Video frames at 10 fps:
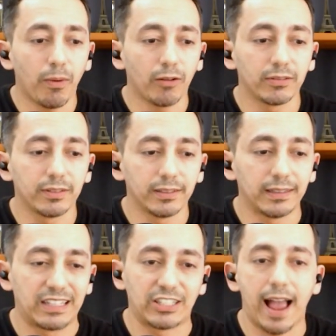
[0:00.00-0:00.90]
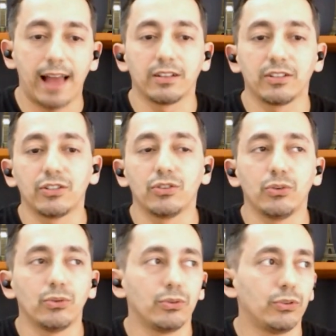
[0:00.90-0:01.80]
about the challenges
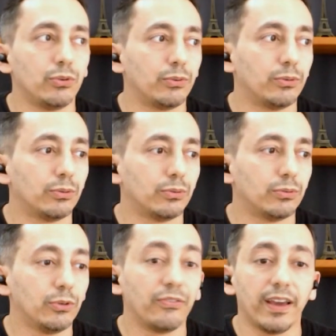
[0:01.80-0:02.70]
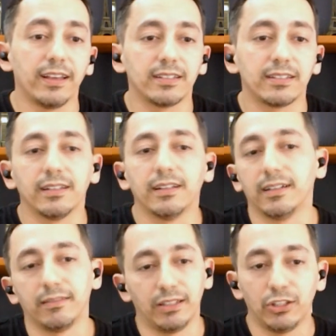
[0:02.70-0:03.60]
you face
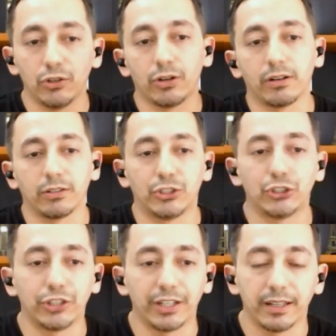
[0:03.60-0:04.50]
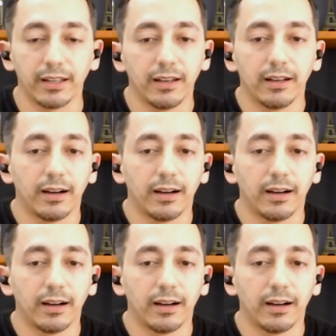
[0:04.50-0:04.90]
in your journey?